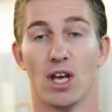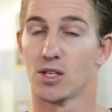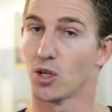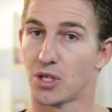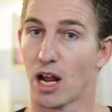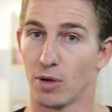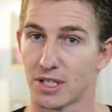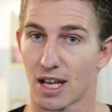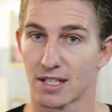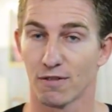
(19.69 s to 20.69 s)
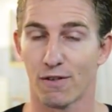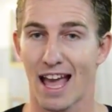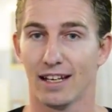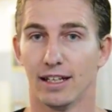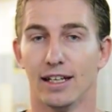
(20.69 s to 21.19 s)
so today we're discussing
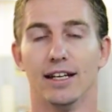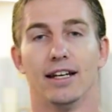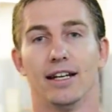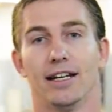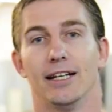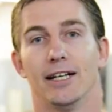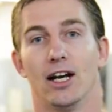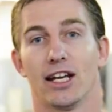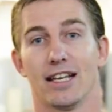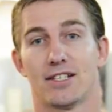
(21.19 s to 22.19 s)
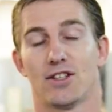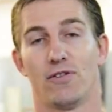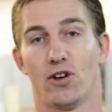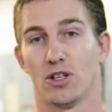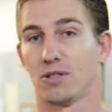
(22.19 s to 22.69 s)
fat. I guess the
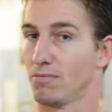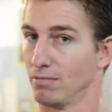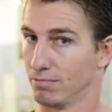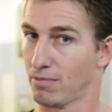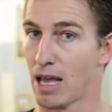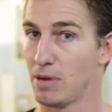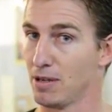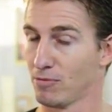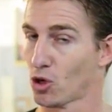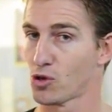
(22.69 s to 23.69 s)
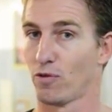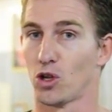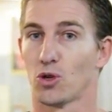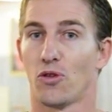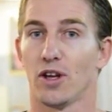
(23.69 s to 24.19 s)
first maybe
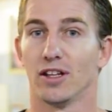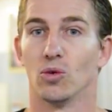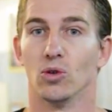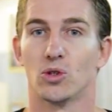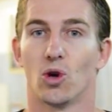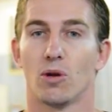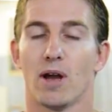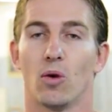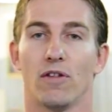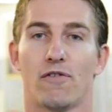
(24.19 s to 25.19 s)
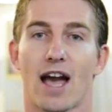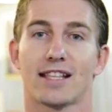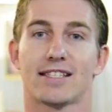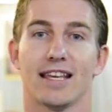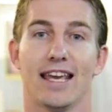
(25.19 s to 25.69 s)
controversial thing that we'll talk about with
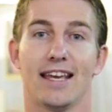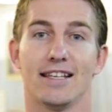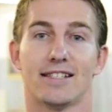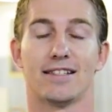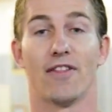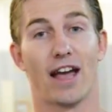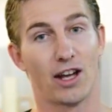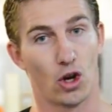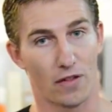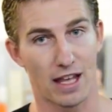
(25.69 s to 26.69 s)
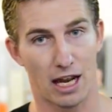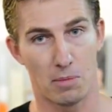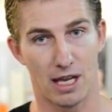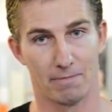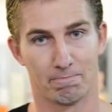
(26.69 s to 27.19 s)
fats is that they are not the
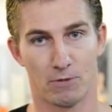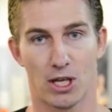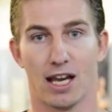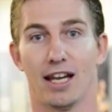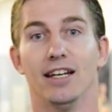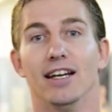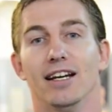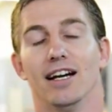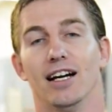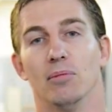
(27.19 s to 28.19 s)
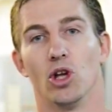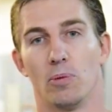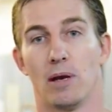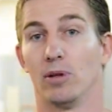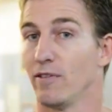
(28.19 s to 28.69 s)
enemy. Okay, a lot
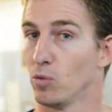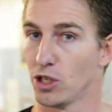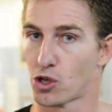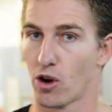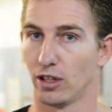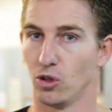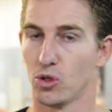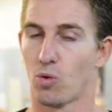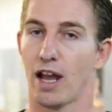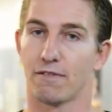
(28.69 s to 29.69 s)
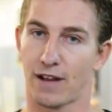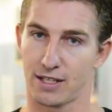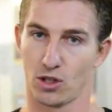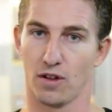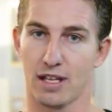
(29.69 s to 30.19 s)
of people, even when you're trying to lose weight,
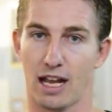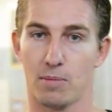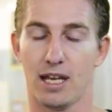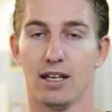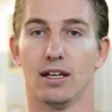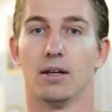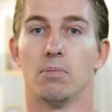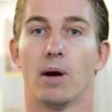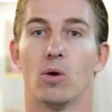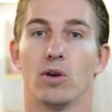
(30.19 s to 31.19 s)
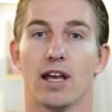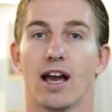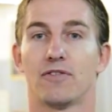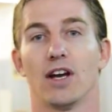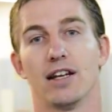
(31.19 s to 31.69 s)
fats are not the enemy. But what you
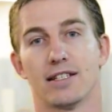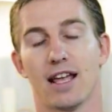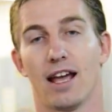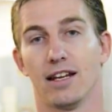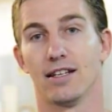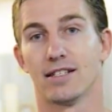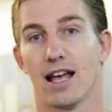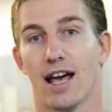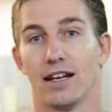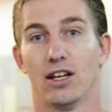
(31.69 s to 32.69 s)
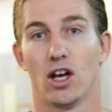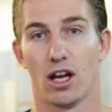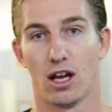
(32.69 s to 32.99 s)
have to understand is that